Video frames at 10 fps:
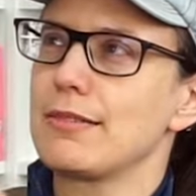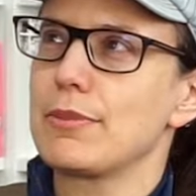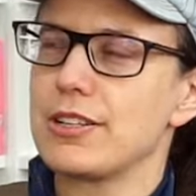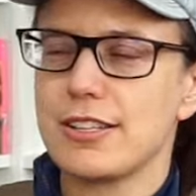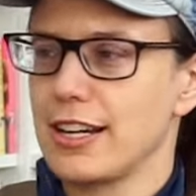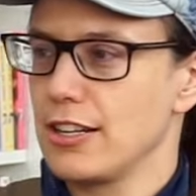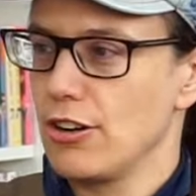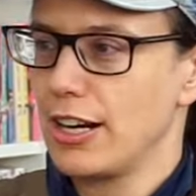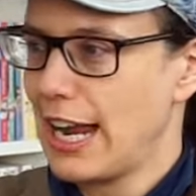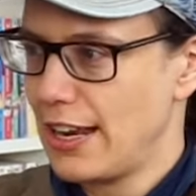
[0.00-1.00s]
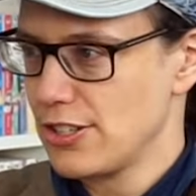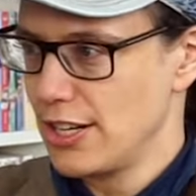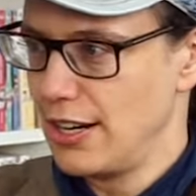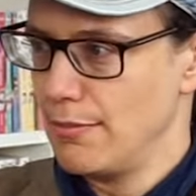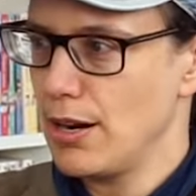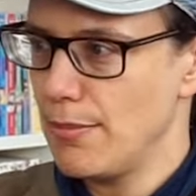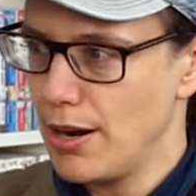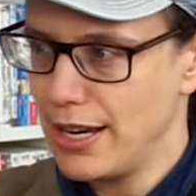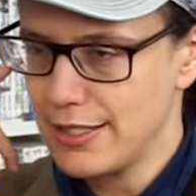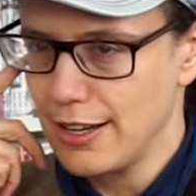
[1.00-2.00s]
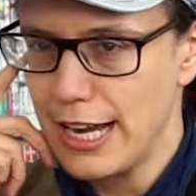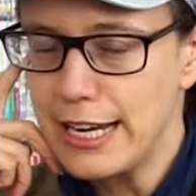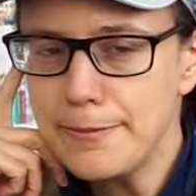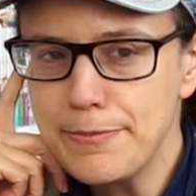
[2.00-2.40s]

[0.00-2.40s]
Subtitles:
because I cannot catch it in my mind's eye.